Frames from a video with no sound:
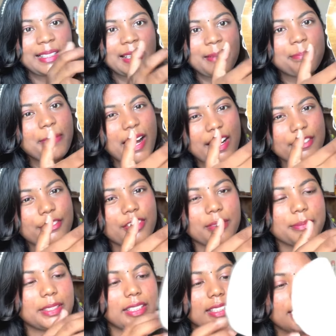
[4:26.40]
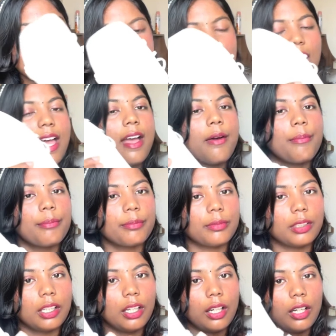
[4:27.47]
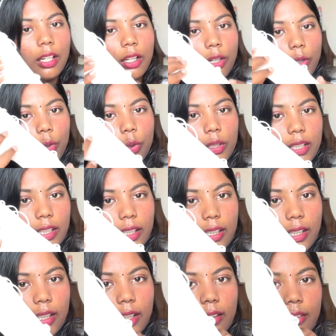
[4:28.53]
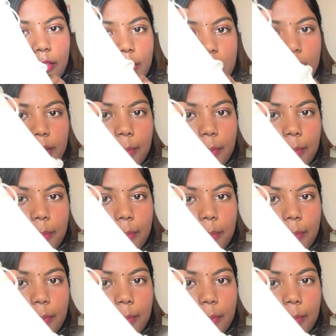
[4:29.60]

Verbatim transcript: apart from this i am okay with the